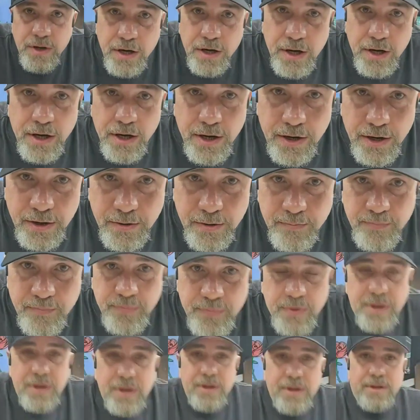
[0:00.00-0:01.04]

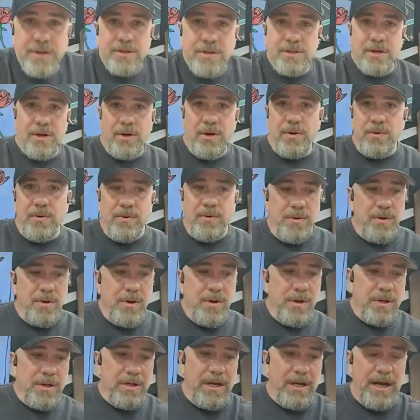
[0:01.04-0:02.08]

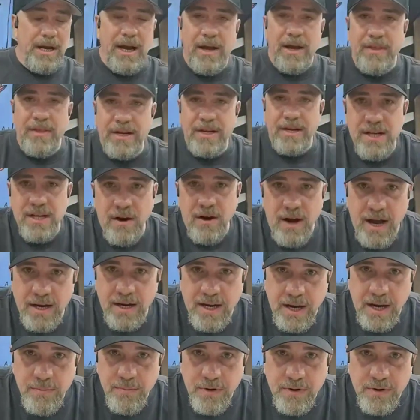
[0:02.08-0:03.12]
So yeah, that's how I
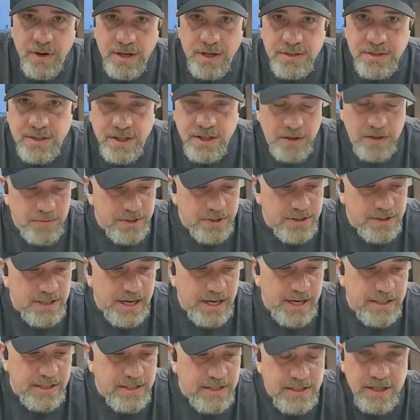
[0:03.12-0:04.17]
came across them. Is
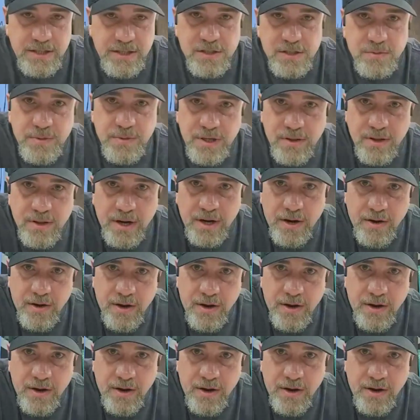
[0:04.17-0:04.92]
Dead sends me their